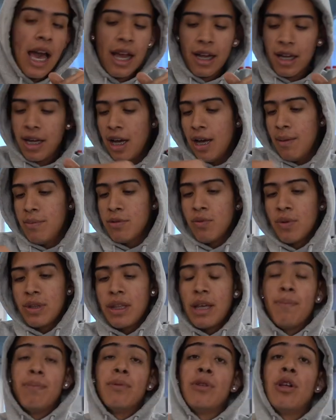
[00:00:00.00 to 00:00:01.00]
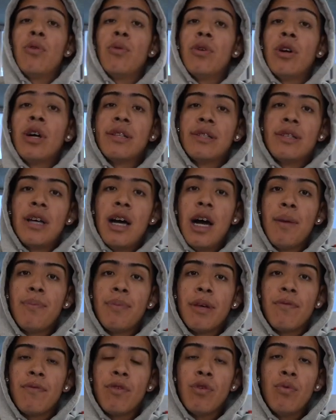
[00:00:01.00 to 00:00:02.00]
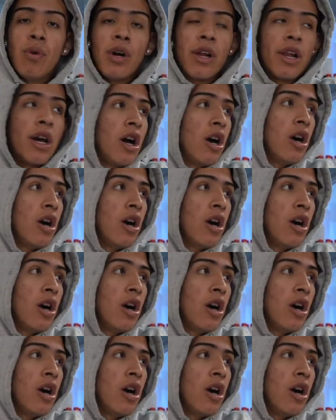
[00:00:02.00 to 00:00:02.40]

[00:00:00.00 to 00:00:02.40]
comes with a blower on top if you want to